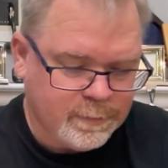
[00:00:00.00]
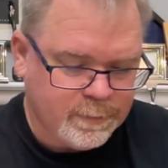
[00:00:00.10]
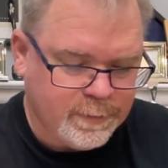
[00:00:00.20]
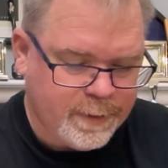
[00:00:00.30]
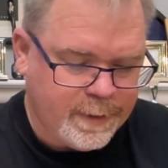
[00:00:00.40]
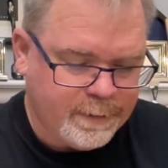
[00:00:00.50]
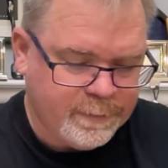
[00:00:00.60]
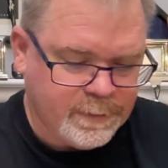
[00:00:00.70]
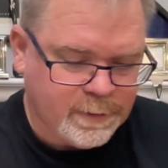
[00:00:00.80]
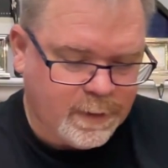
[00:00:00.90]
Yeah, it
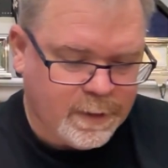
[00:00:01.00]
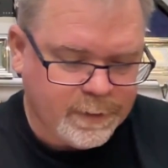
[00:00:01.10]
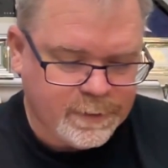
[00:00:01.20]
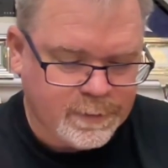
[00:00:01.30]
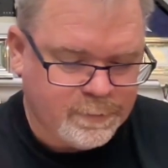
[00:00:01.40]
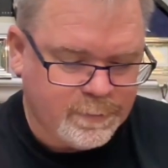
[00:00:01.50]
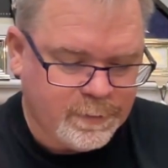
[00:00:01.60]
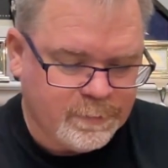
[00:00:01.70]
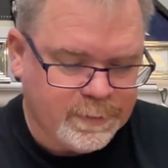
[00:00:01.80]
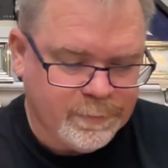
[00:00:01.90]
was in August
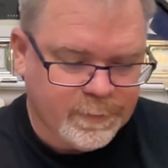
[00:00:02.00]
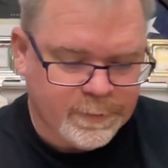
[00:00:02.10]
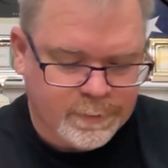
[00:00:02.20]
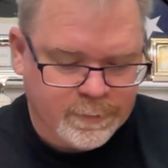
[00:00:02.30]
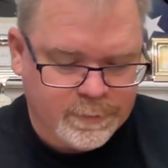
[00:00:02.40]
2021.